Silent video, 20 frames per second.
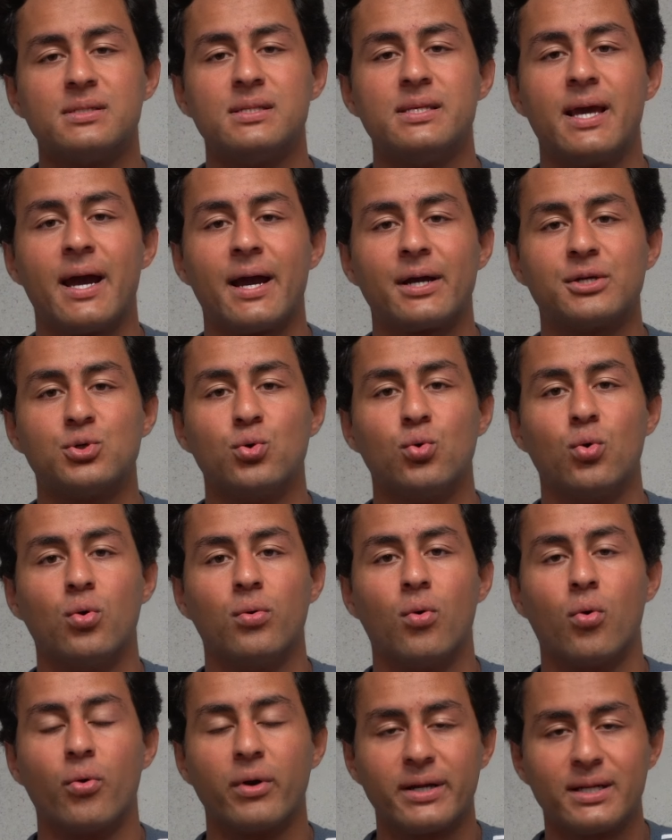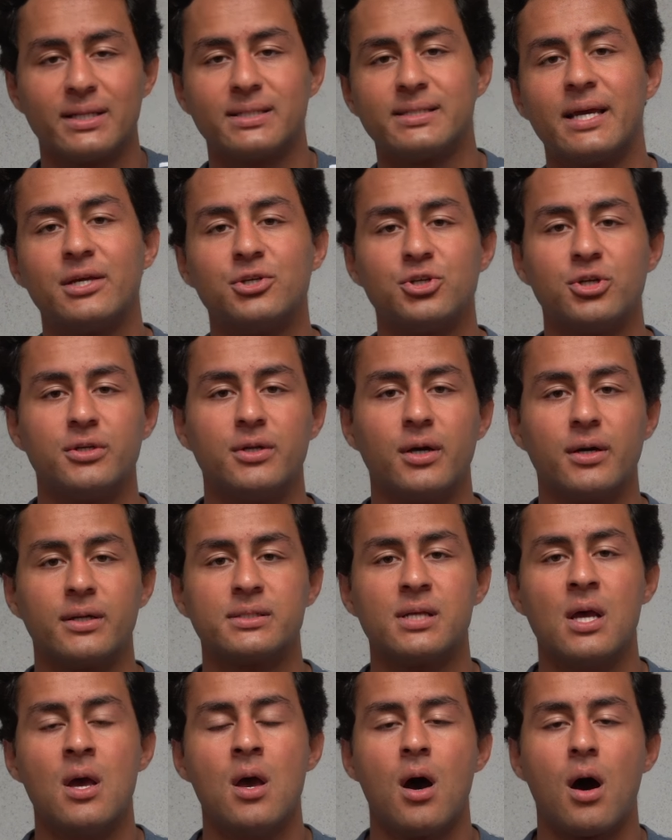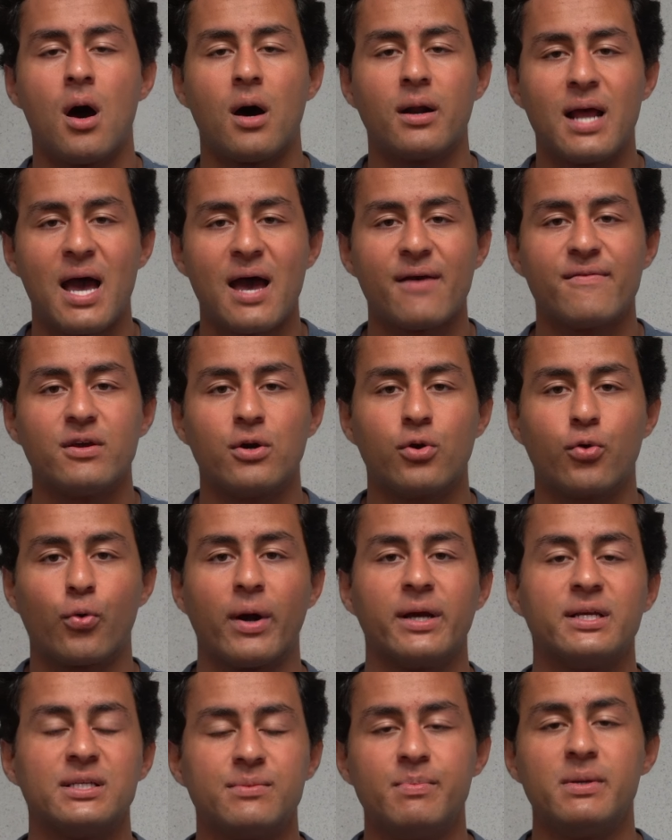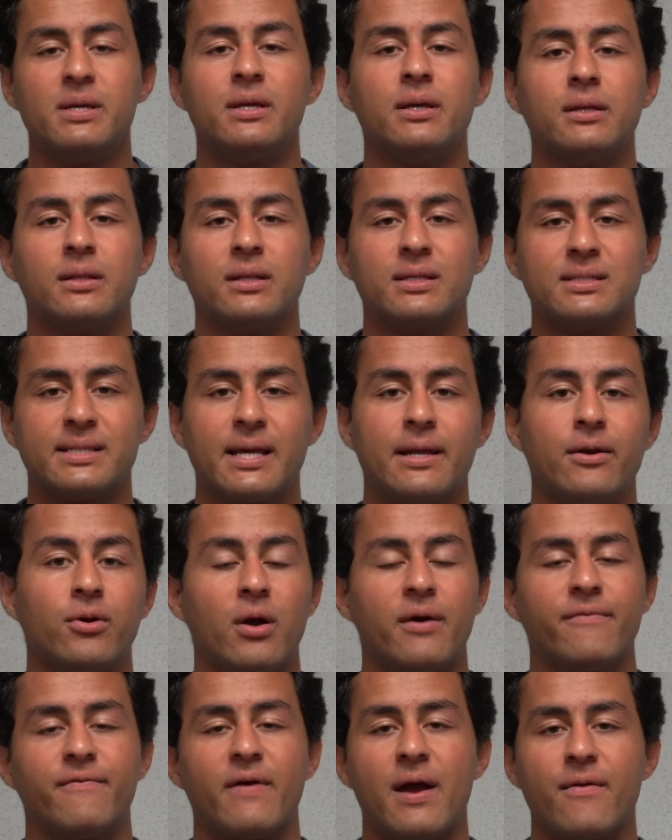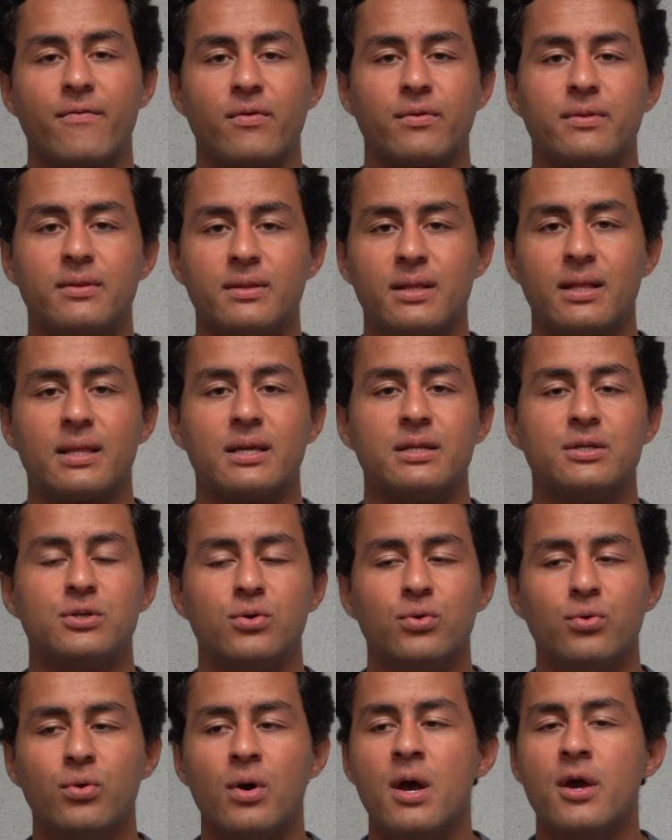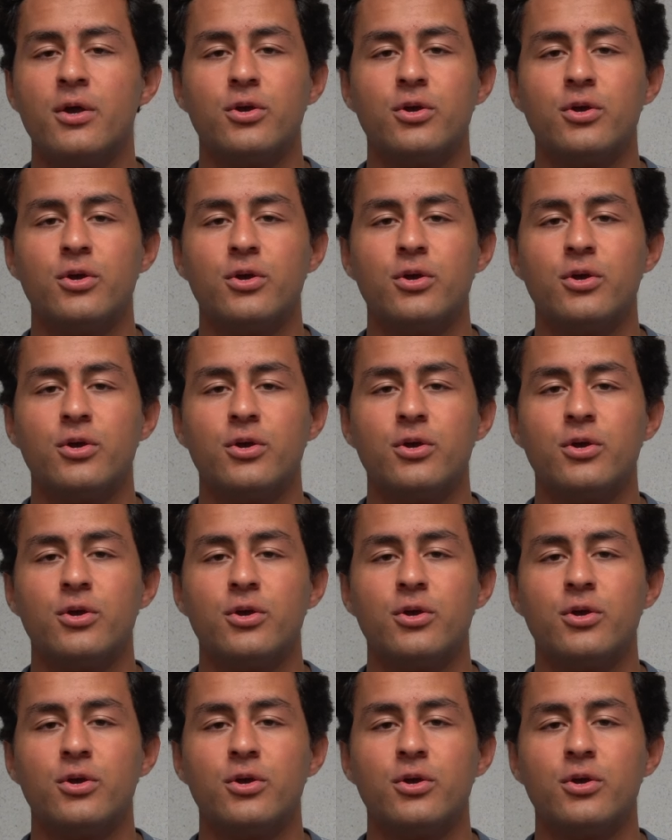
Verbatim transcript: the actual organization, does on having Christ being the center of everything that they do.